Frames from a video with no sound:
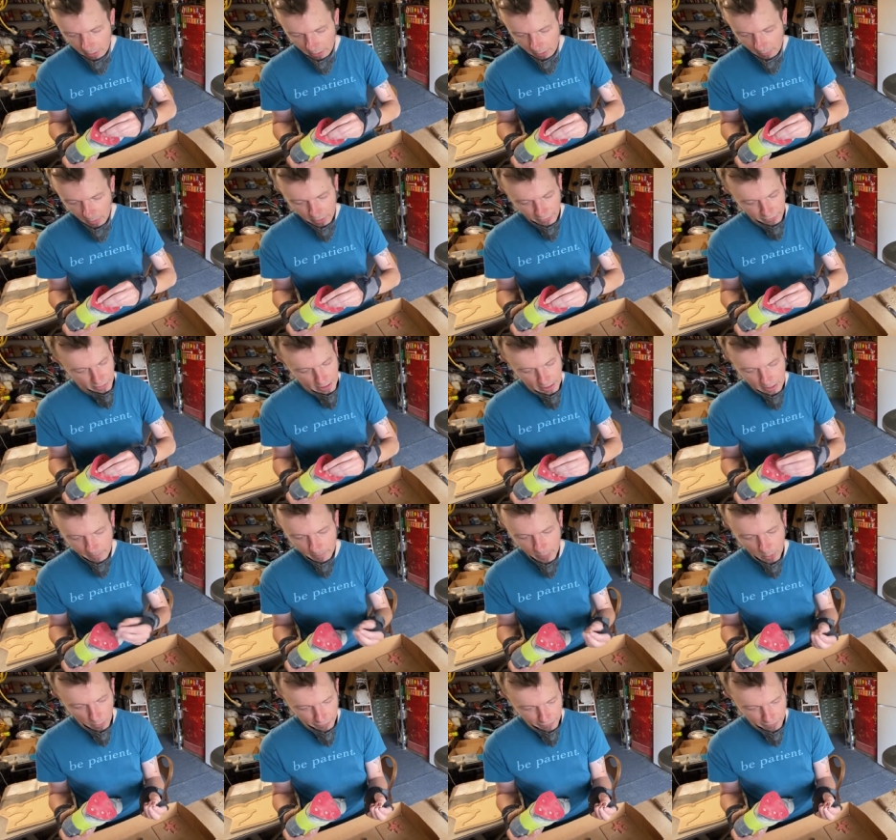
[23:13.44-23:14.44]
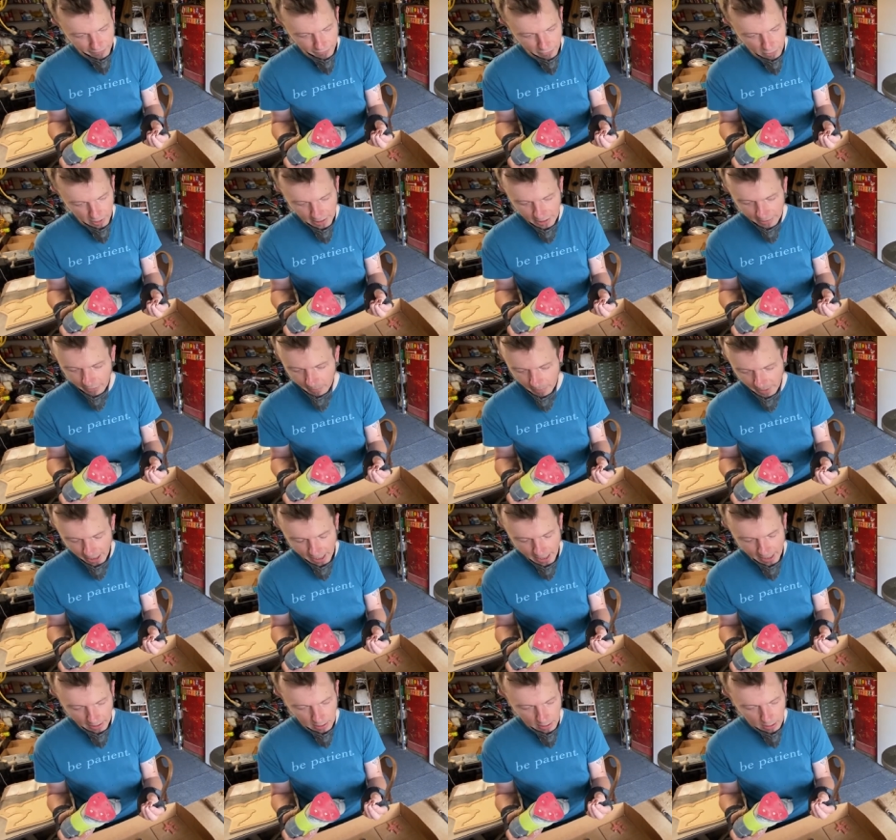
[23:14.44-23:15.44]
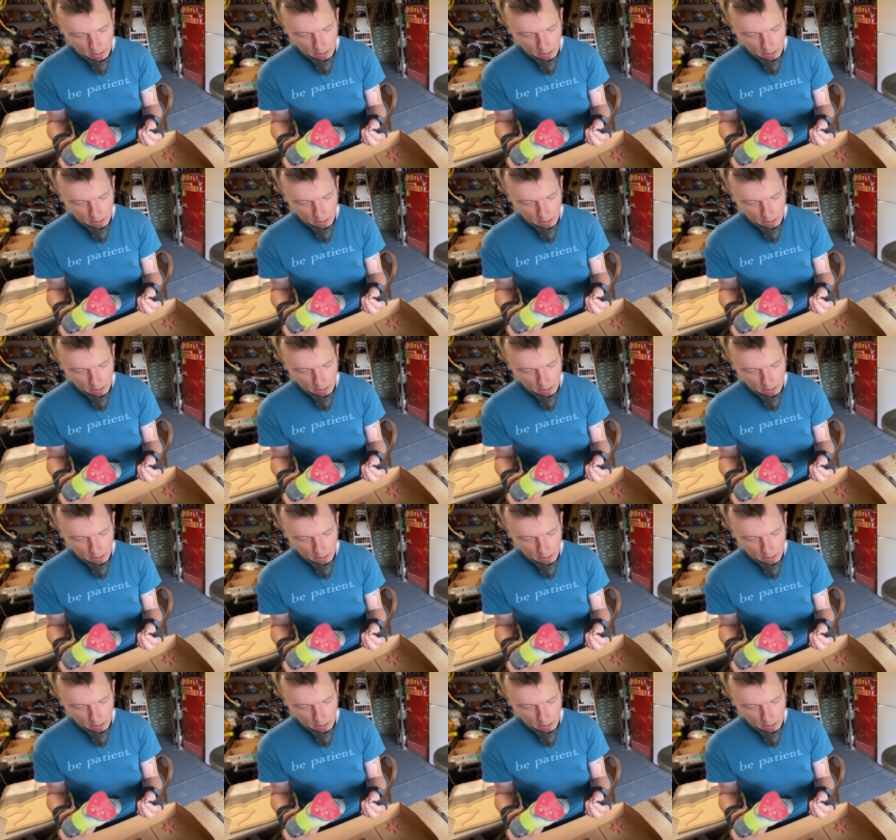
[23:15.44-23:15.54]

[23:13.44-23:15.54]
you want to sand both the front and the back,